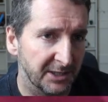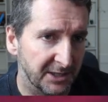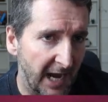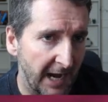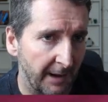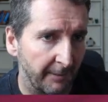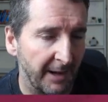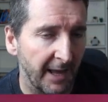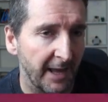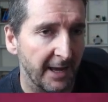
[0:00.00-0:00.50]

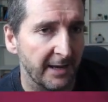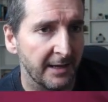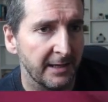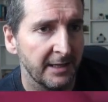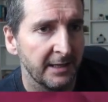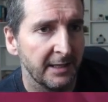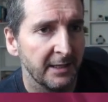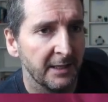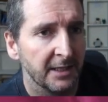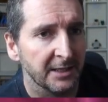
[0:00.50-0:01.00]
jack plane,
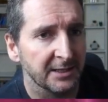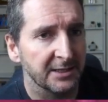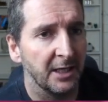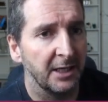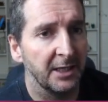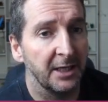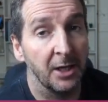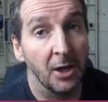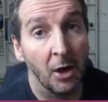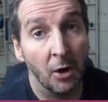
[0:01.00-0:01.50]
a
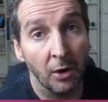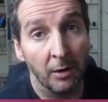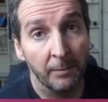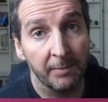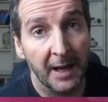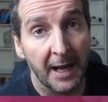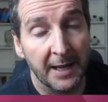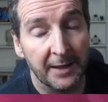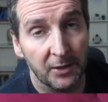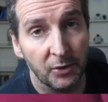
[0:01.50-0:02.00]
slightly longer
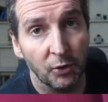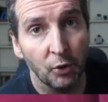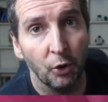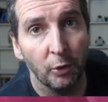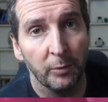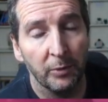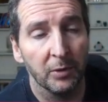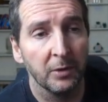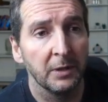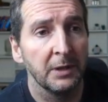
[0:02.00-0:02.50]
plane than
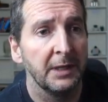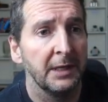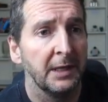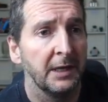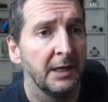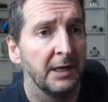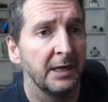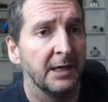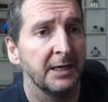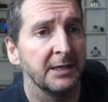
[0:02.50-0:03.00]
normal,
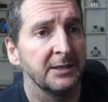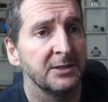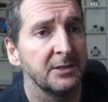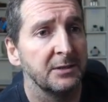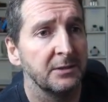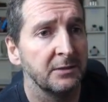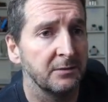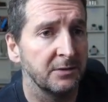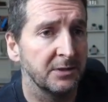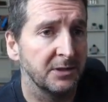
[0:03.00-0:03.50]

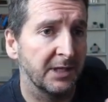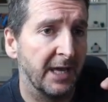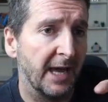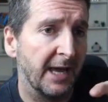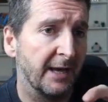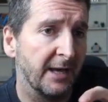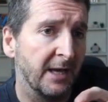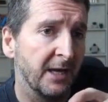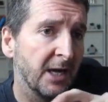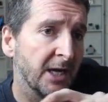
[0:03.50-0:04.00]
to
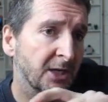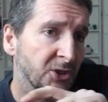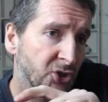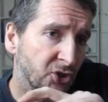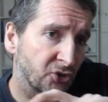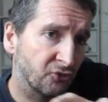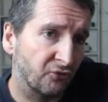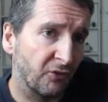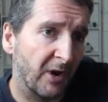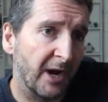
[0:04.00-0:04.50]
get a
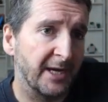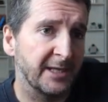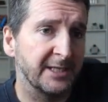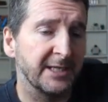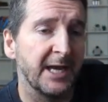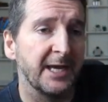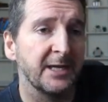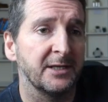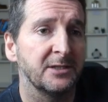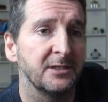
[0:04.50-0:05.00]
straight
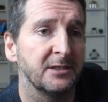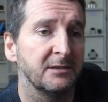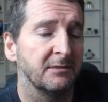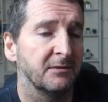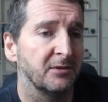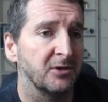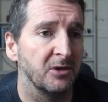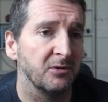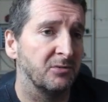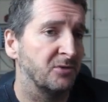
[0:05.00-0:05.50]
edge.
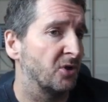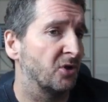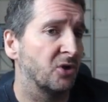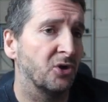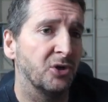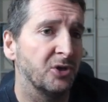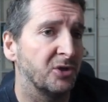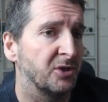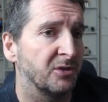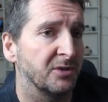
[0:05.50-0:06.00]
You
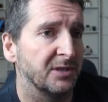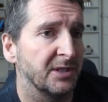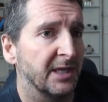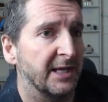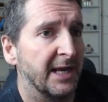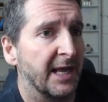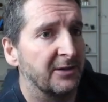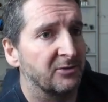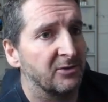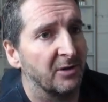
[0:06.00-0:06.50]
could use the
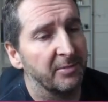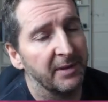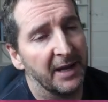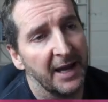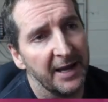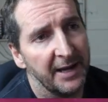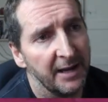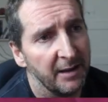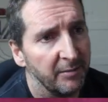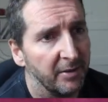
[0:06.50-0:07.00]
electric
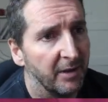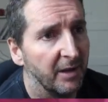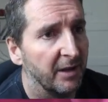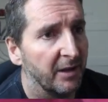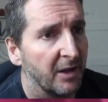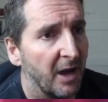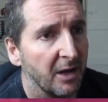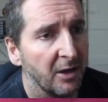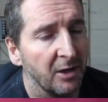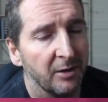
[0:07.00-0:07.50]
planer, but
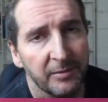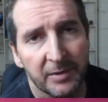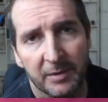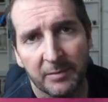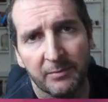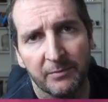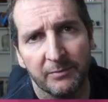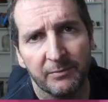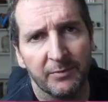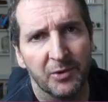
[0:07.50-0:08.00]
I couldn't be
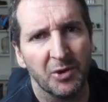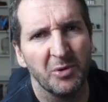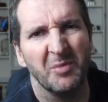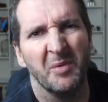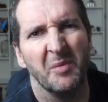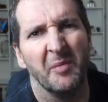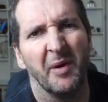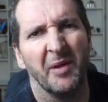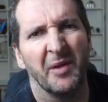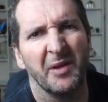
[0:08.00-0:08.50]

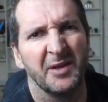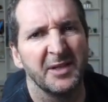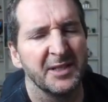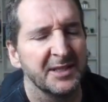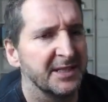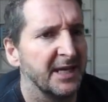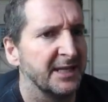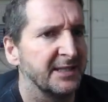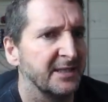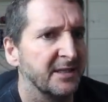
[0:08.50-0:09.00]
bothered to
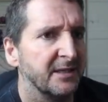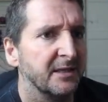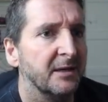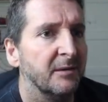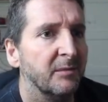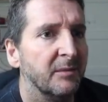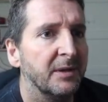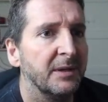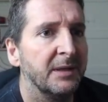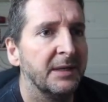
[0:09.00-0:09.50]
set it up.
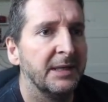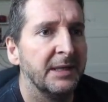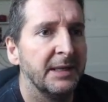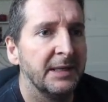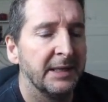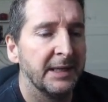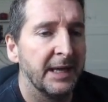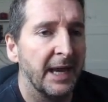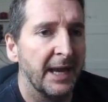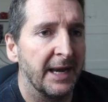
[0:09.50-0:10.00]

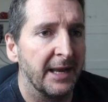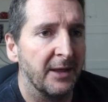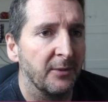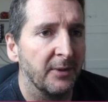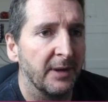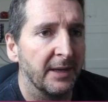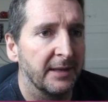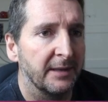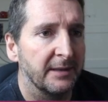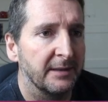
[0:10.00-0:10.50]
Anyway,